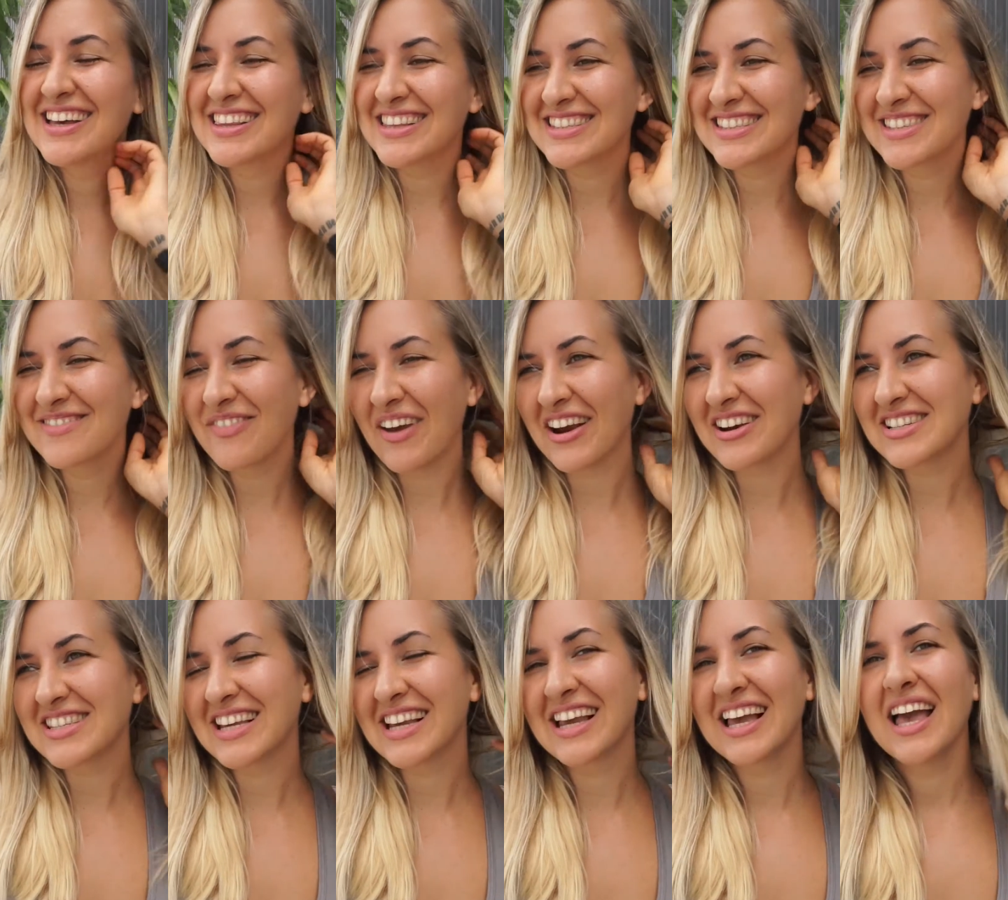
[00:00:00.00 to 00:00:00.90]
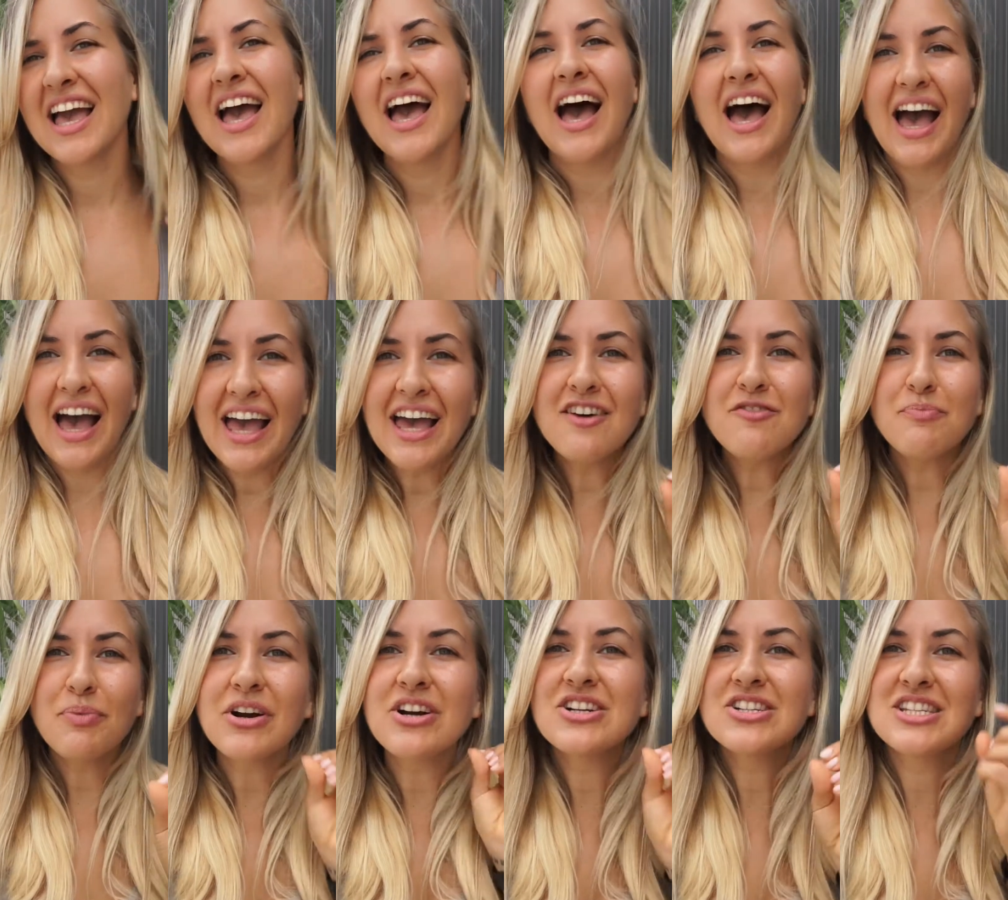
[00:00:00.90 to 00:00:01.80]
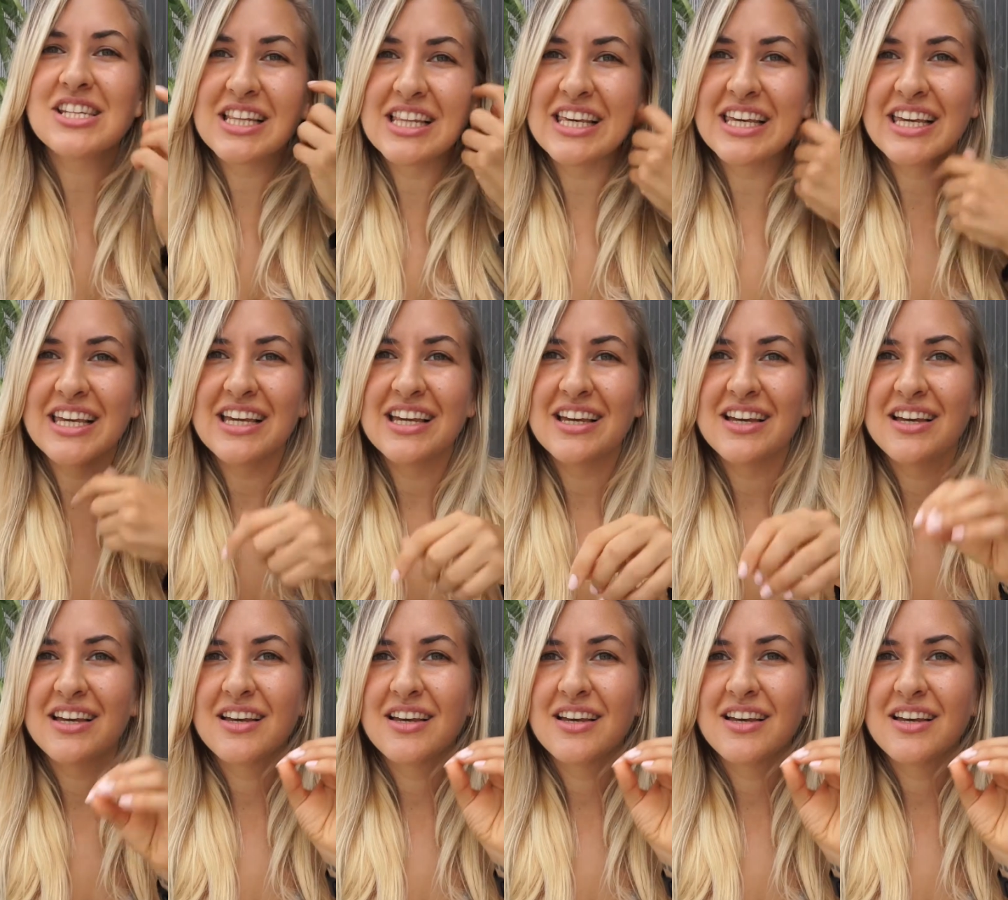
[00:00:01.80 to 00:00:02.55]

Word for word: this is embarrassing, I have personally